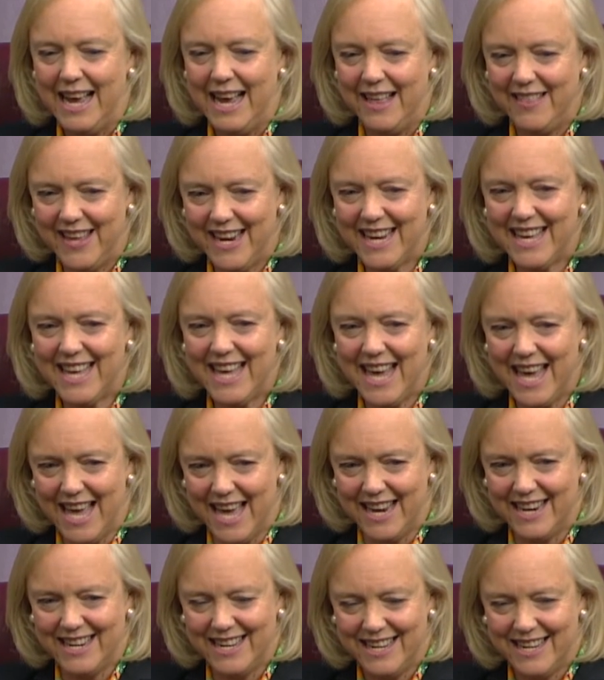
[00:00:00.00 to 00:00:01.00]
And then
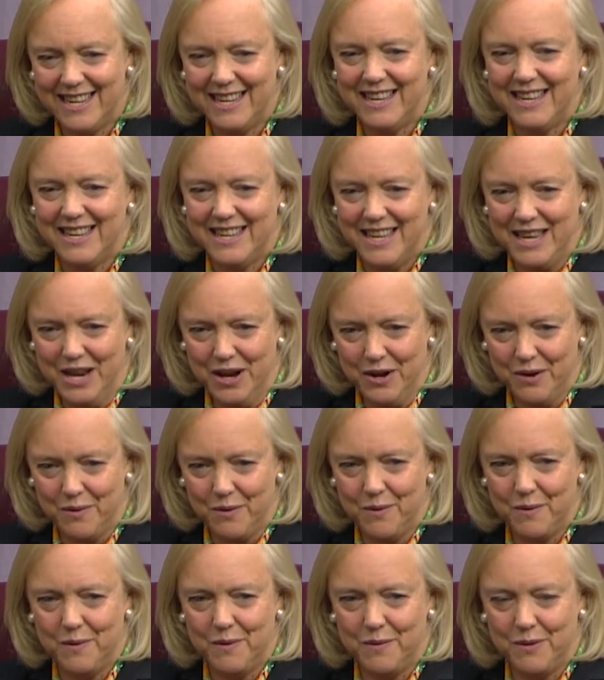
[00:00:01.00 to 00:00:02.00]
again, you
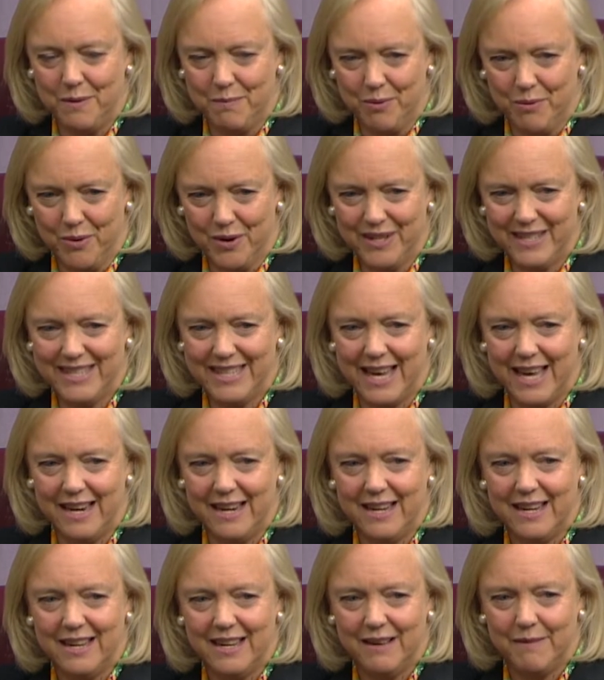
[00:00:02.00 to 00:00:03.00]
know, the board
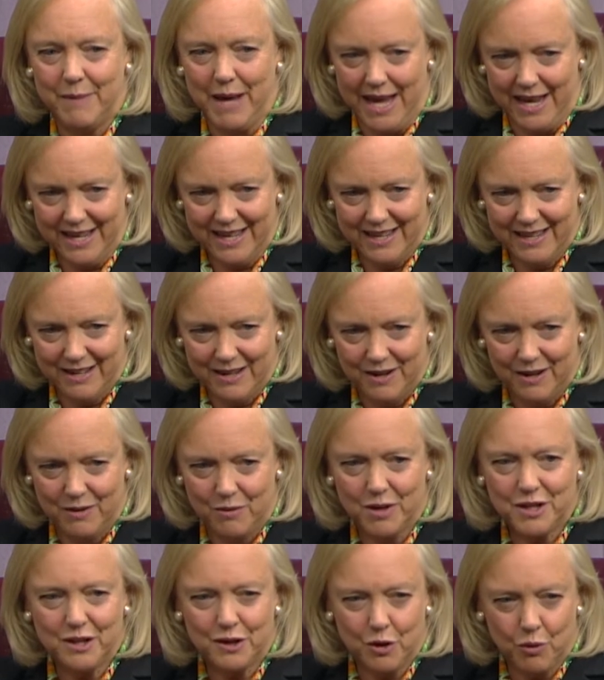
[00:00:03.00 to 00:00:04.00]
said, Meg,
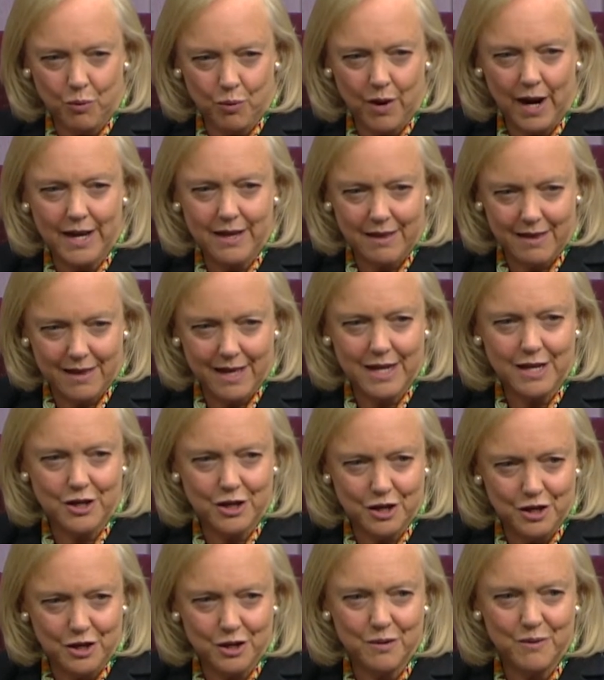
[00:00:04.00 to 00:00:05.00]
what's the right thing
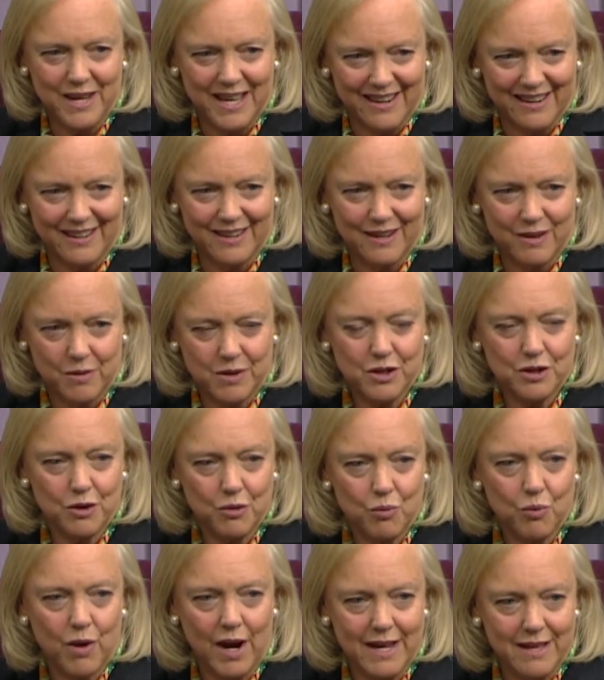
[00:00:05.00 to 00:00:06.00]
to do here? What's
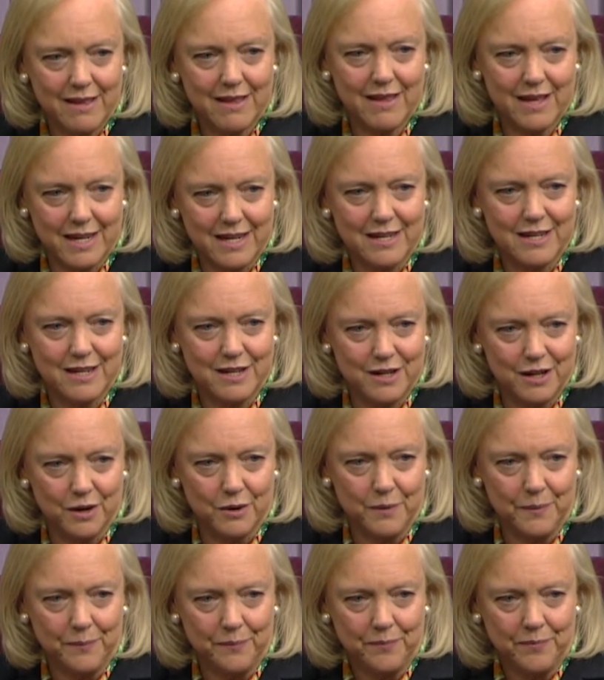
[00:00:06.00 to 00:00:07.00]
the right thing to do?